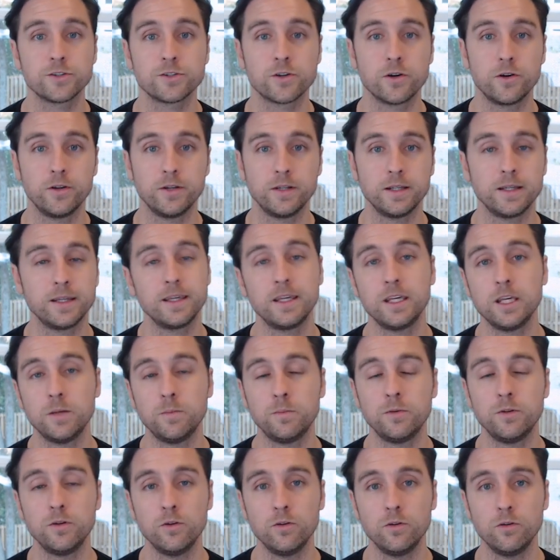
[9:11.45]
It's going to
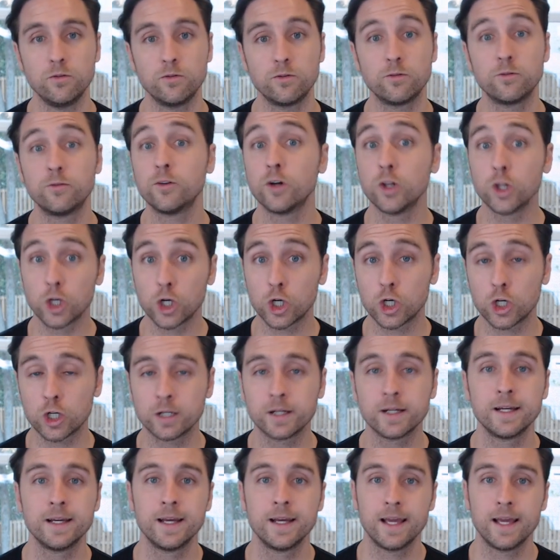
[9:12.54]
keep you fuller.